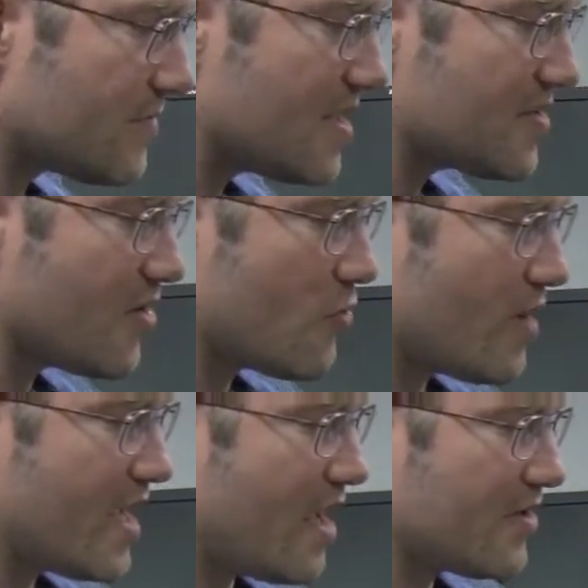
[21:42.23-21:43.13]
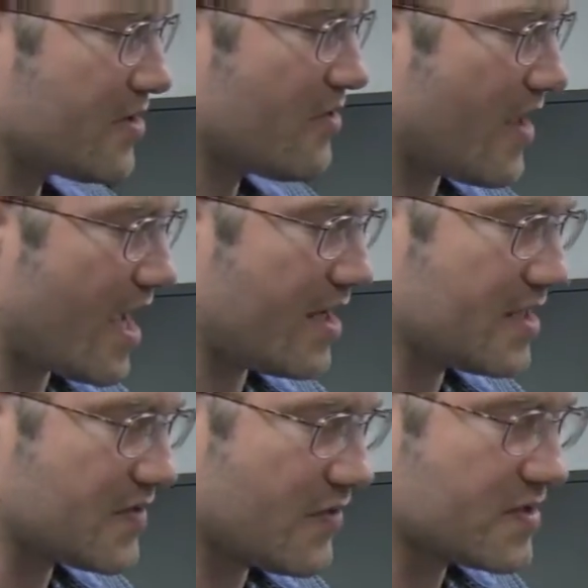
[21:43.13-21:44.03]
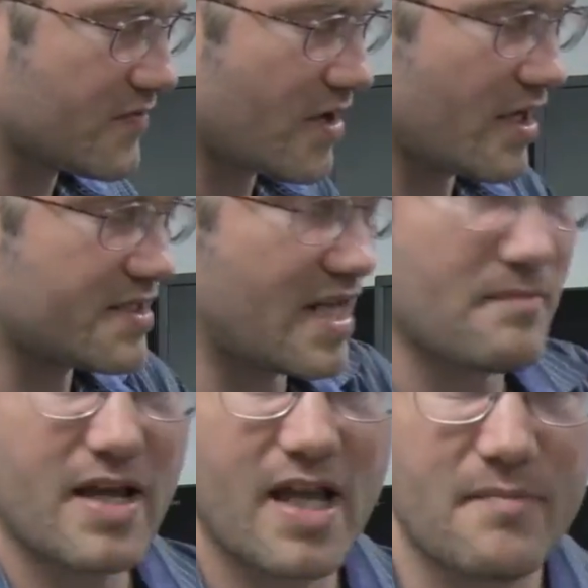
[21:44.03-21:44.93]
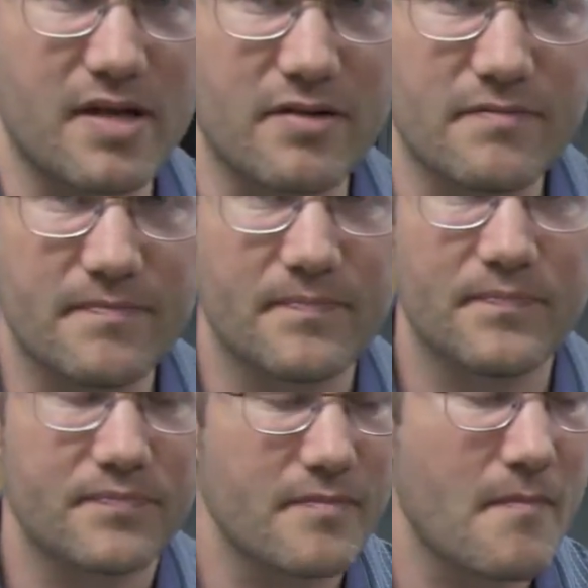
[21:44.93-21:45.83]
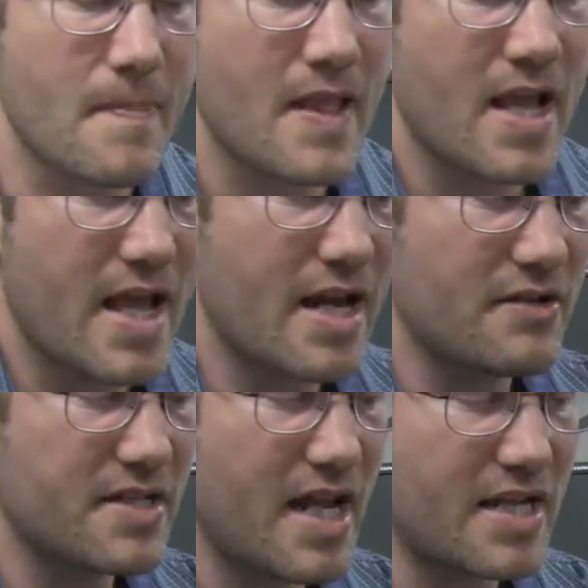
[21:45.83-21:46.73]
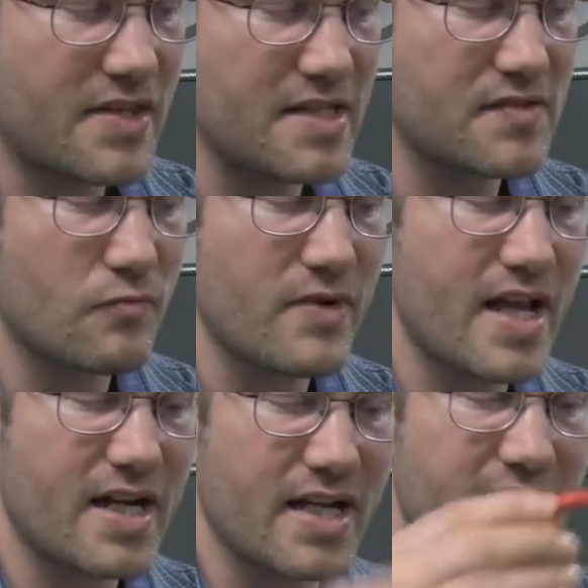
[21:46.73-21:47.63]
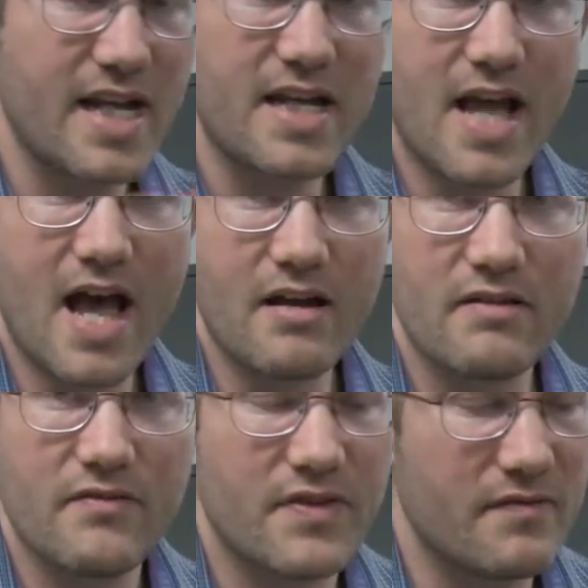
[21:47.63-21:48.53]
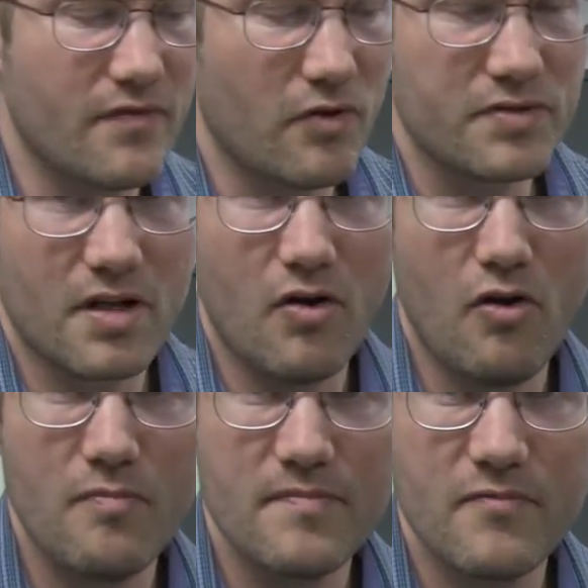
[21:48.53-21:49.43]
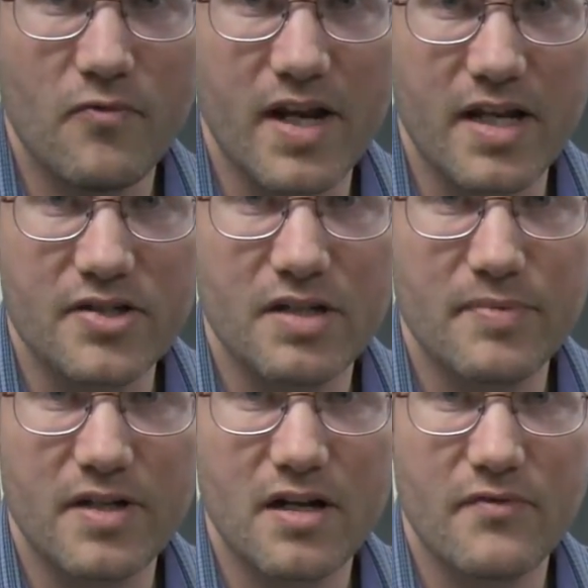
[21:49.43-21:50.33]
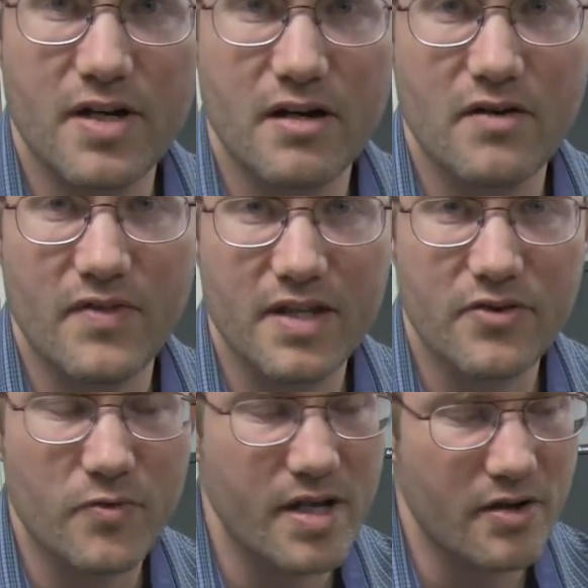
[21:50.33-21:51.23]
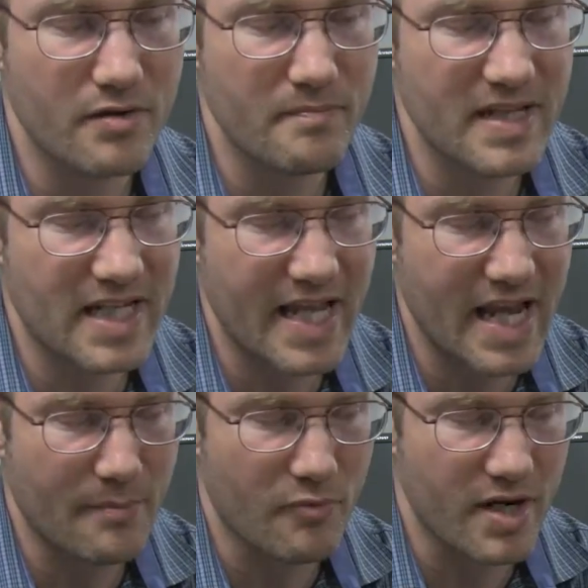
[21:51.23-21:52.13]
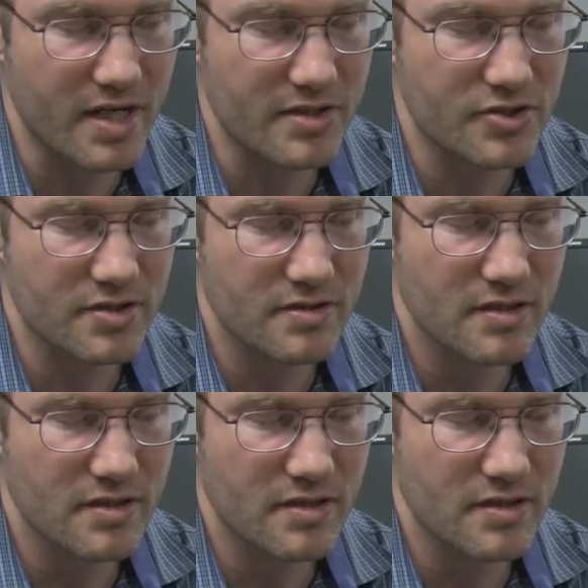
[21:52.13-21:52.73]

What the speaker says: So the way I'll do that is, first of all, I'll take my ammeter, and I'll take this red lead out of the volt-ohm range and put it over here in the 300 milliamp range.